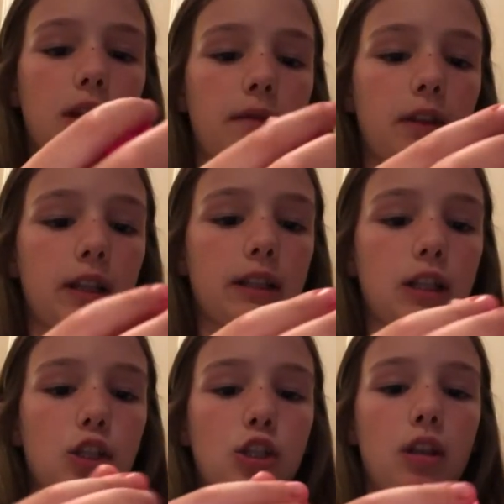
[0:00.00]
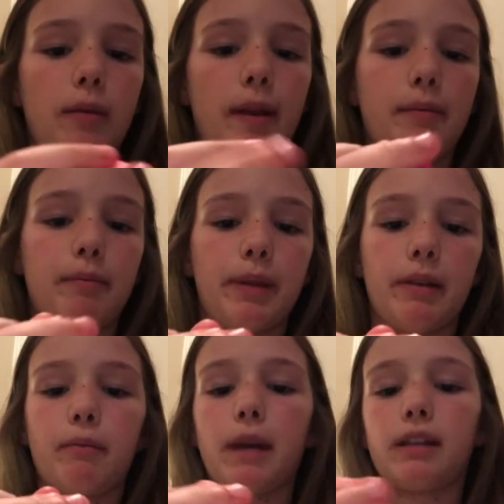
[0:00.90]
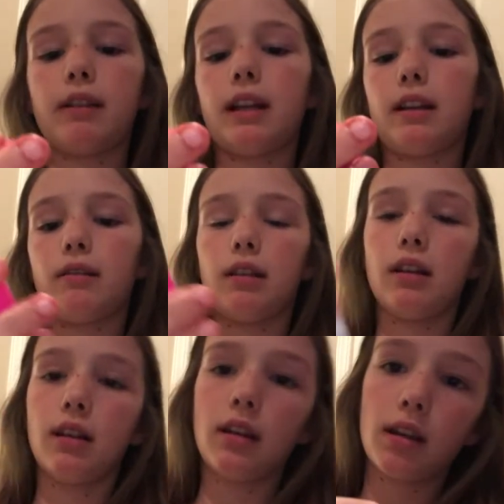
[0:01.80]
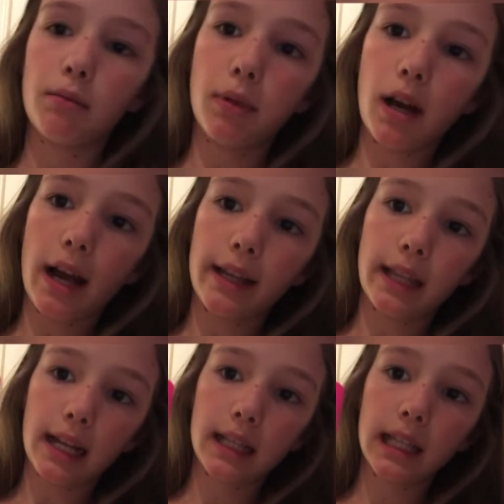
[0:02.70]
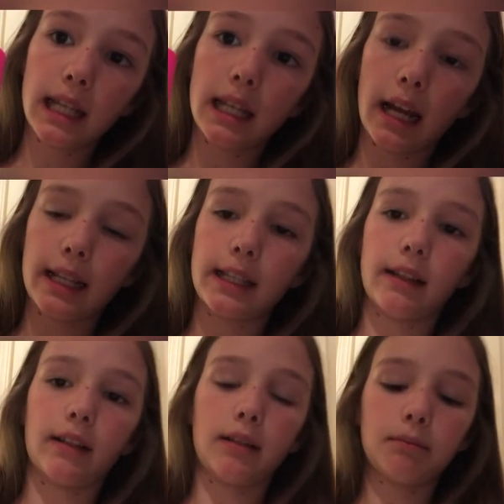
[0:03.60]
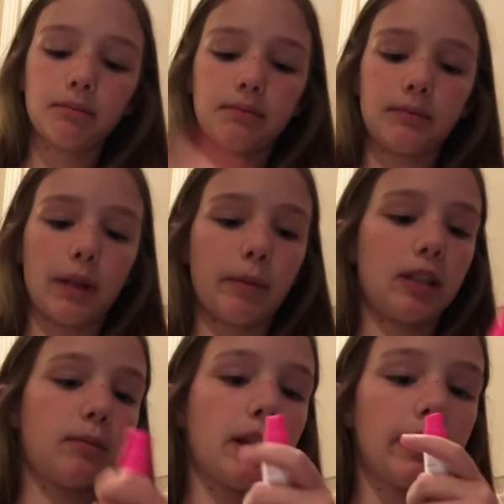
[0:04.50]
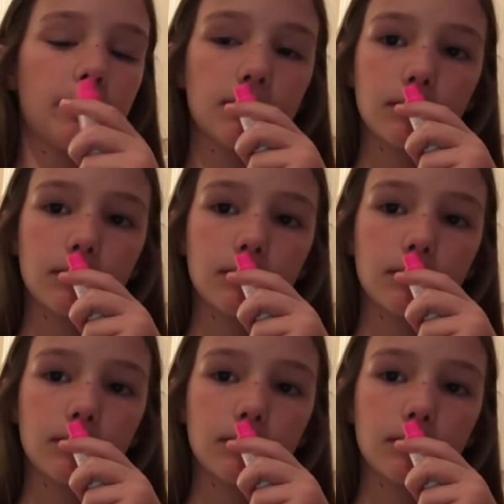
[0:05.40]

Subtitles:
feel like that's just gonna make a big mess right now. But that's the night serum. I'm gonna smell it.